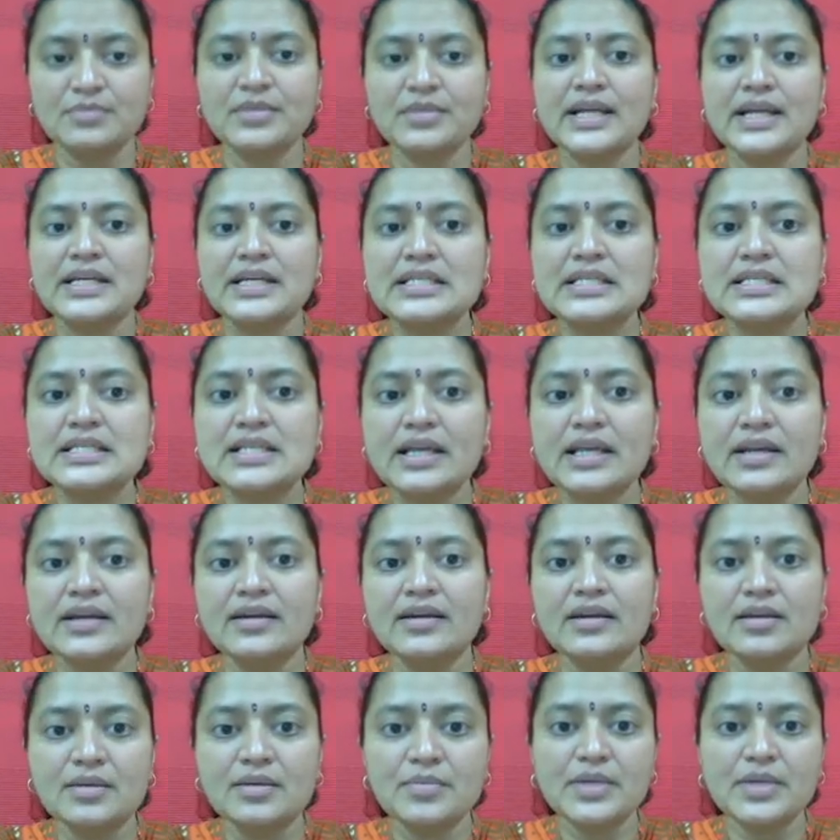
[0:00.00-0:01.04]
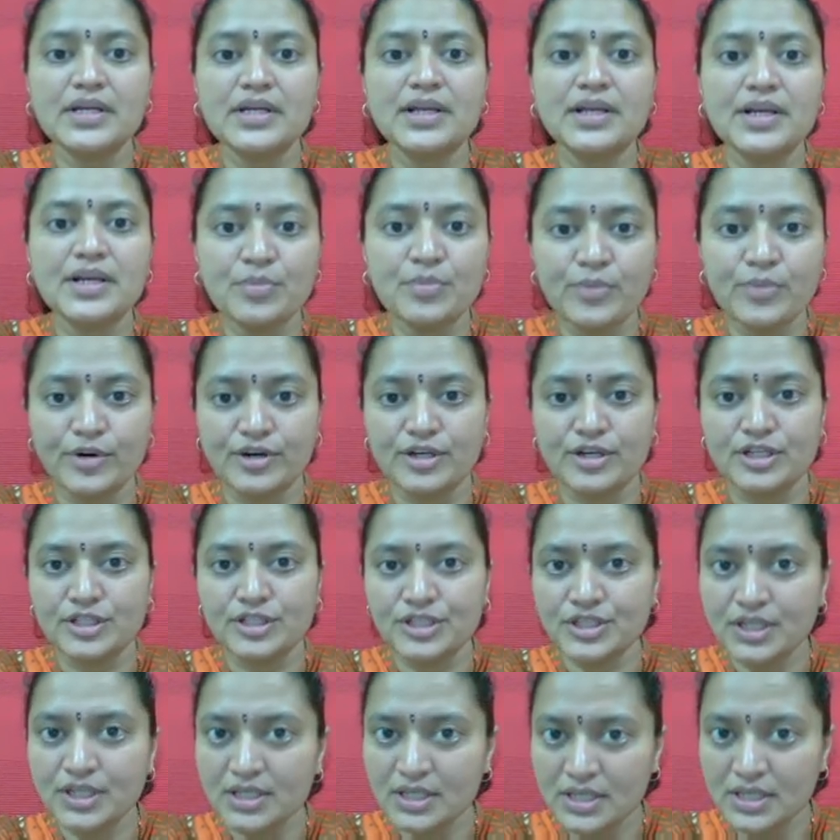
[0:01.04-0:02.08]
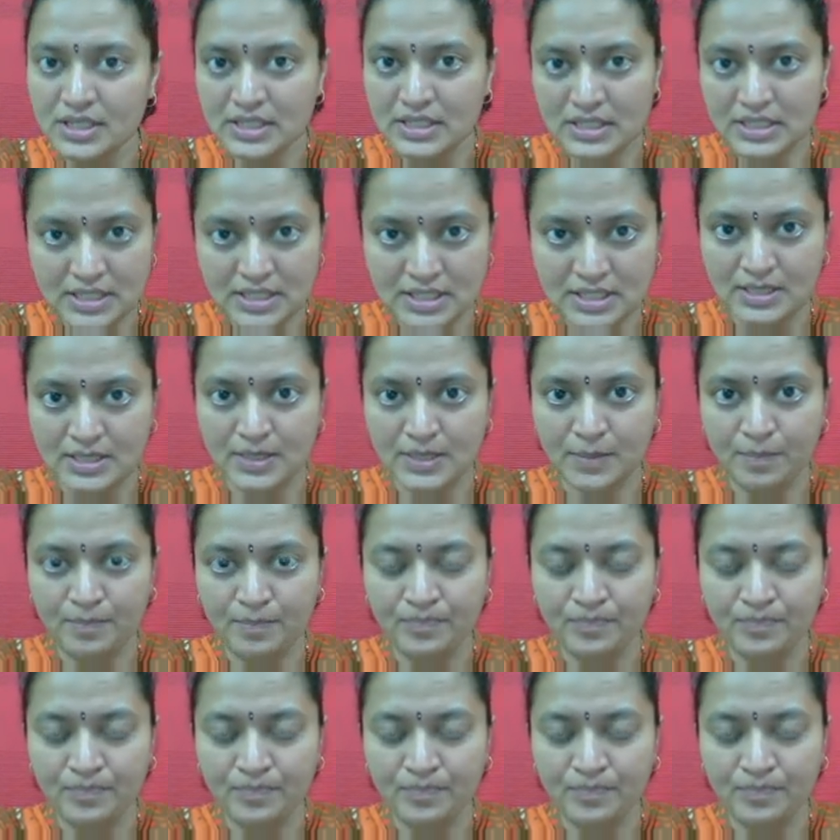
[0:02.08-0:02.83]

that is intermittent production system.